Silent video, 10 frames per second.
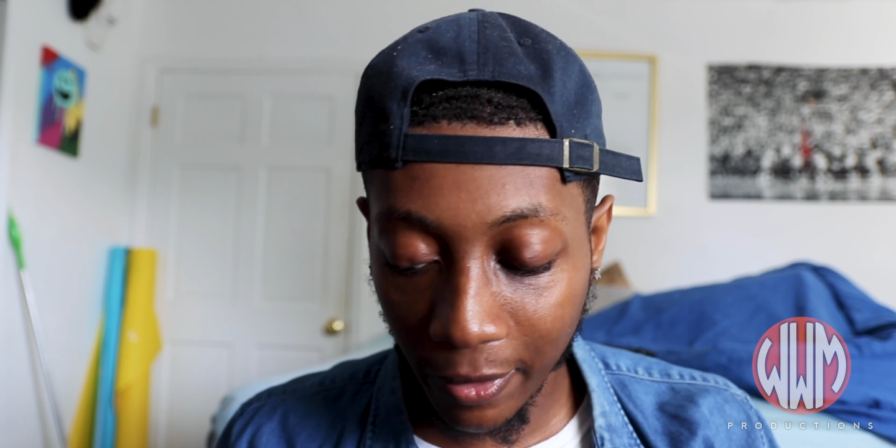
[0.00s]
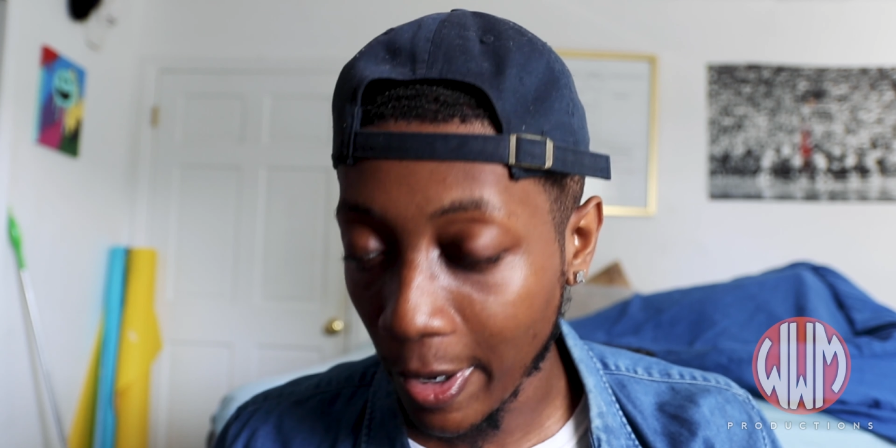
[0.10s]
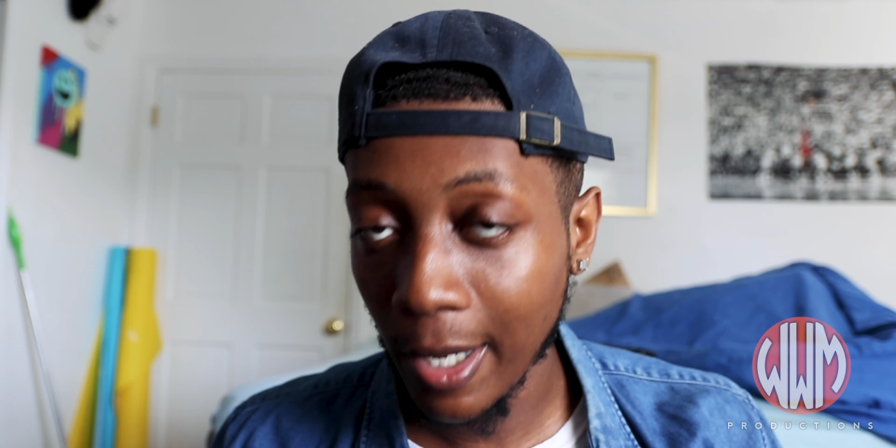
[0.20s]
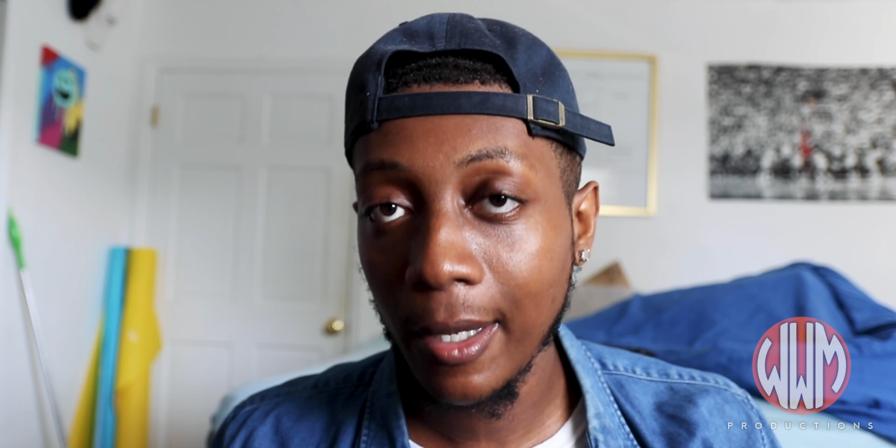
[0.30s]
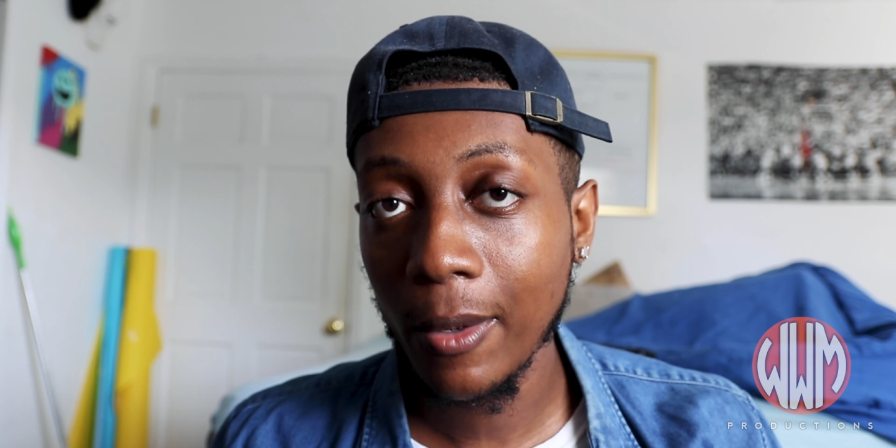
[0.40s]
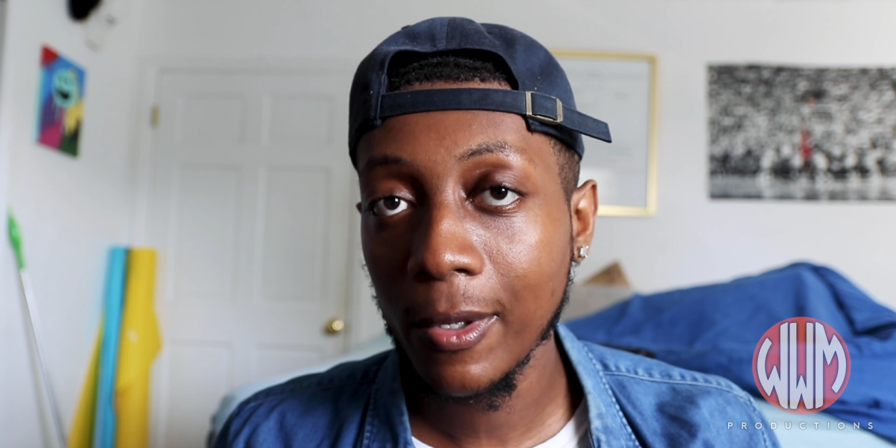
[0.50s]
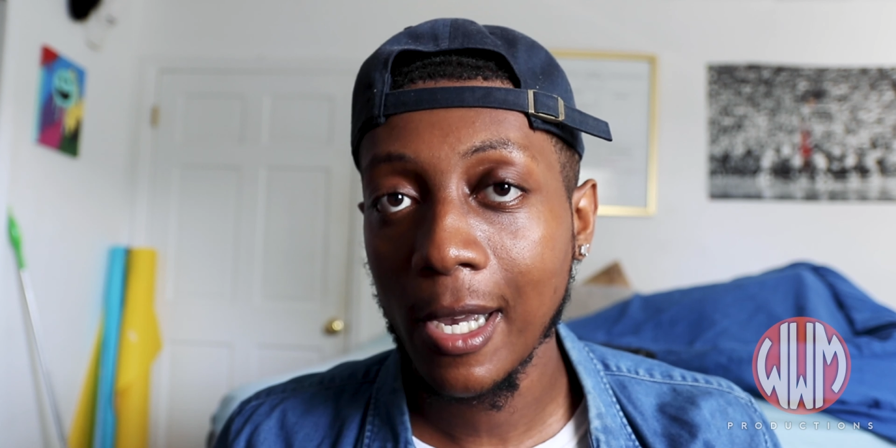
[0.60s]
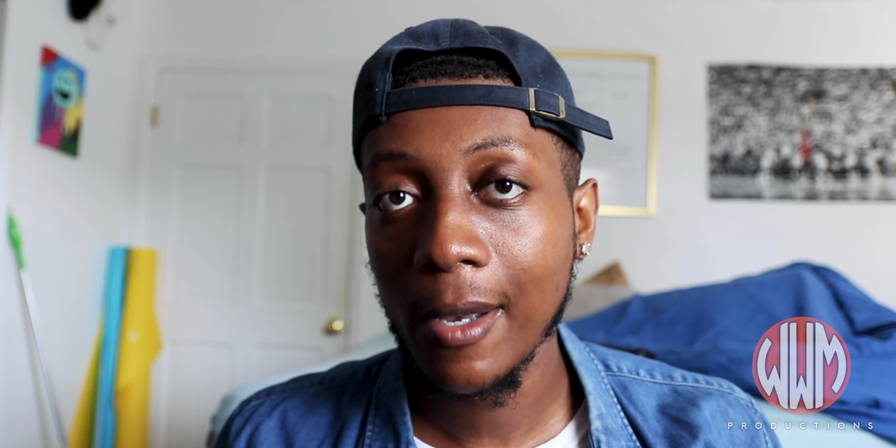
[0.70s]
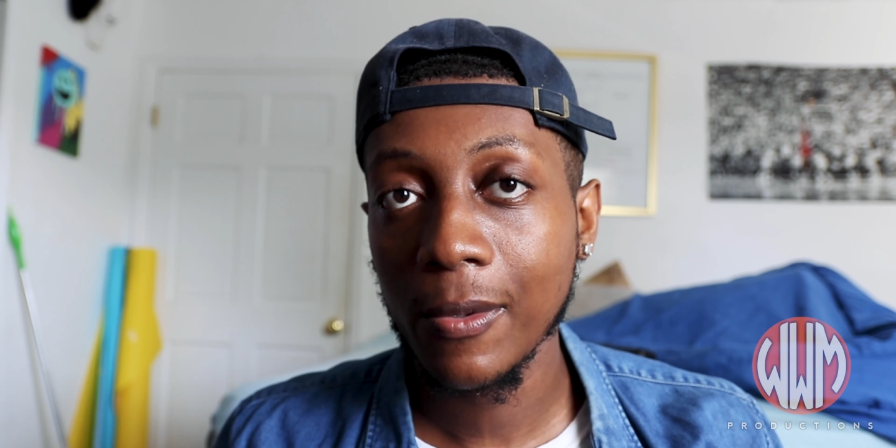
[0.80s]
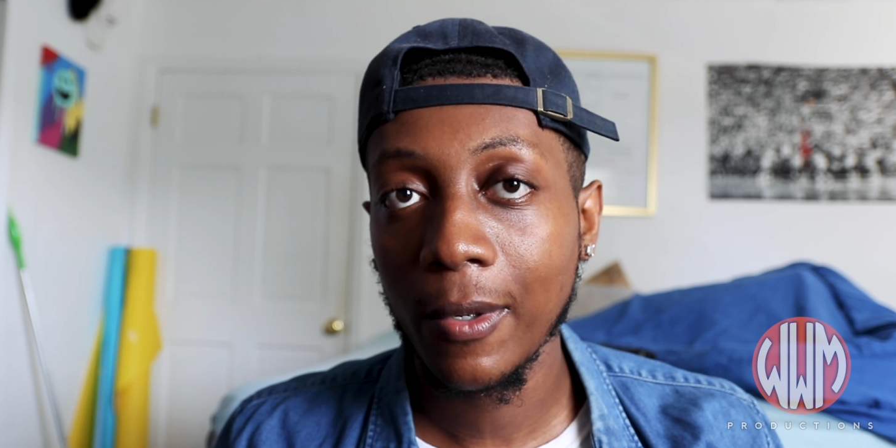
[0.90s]
Granted, there were
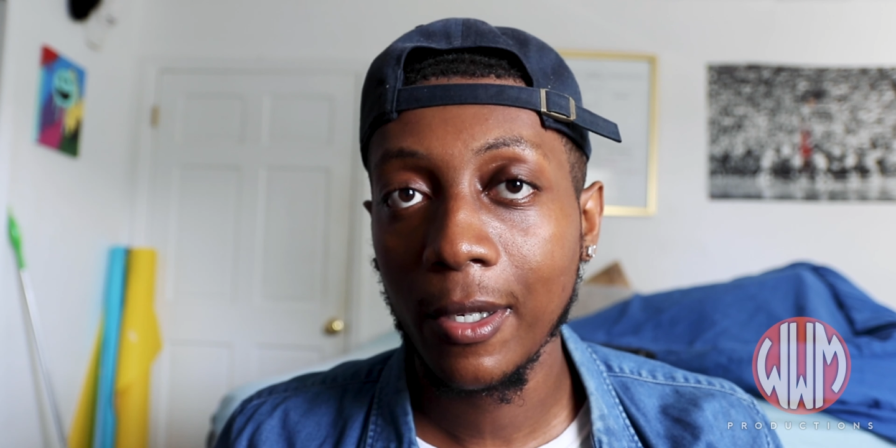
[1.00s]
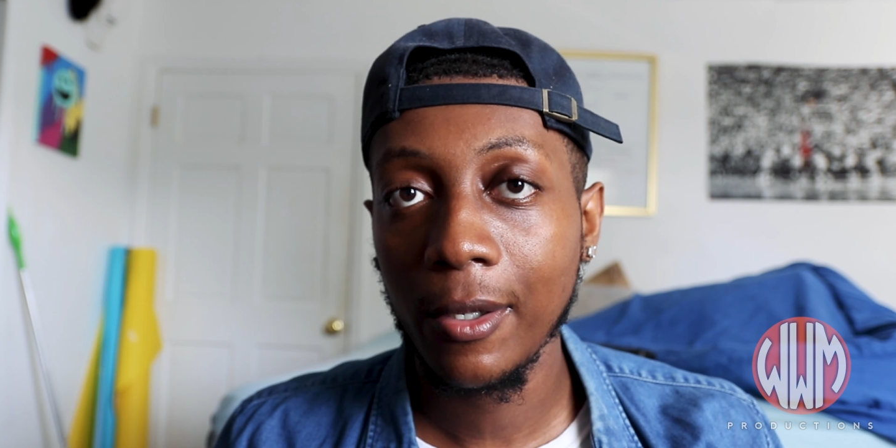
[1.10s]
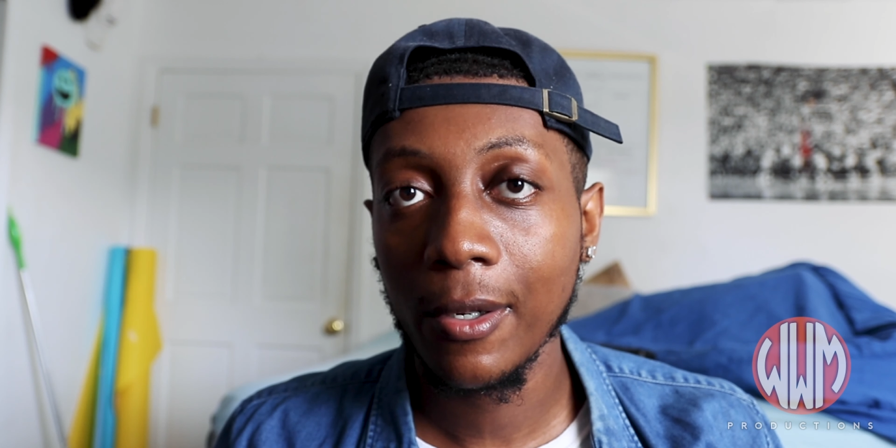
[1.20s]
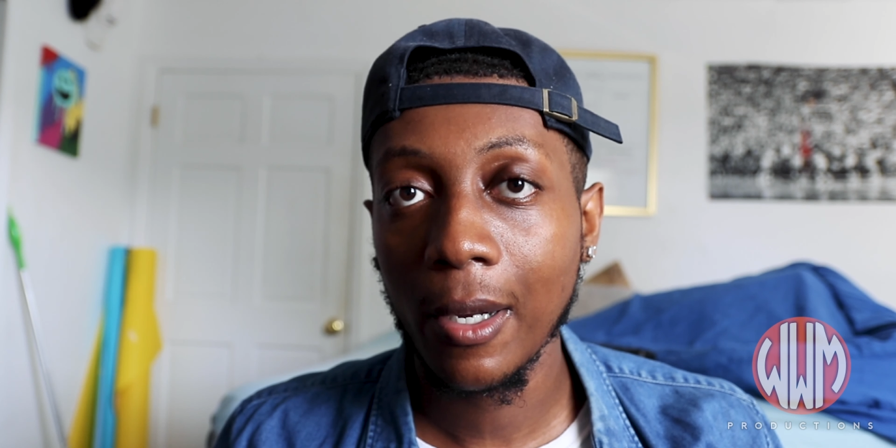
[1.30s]
times where, you know,